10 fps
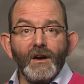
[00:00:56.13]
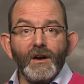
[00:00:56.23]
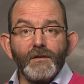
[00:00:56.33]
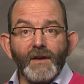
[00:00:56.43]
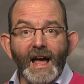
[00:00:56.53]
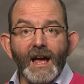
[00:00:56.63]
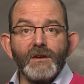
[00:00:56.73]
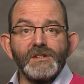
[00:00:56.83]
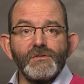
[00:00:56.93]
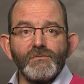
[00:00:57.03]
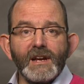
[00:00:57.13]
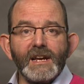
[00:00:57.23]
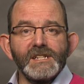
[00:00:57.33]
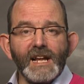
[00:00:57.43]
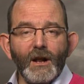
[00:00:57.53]
of how to
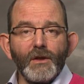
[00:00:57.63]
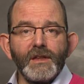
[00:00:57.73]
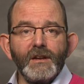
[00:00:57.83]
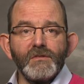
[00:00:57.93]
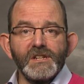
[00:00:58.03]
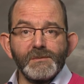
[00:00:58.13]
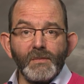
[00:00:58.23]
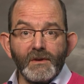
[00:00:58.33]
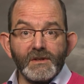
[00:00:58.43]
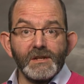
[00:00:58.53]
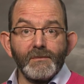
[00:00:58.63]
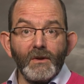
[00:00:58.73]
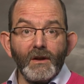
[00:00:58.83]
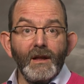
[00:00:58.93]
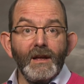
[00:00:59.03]
raise healthy,
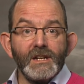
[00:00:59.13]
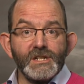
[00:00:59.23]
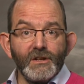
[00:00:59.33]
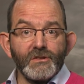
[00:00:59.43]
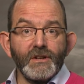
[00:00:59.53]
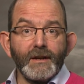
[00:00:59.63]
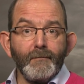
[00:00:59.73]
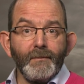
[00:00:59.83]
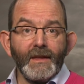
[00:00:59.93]
responsible children.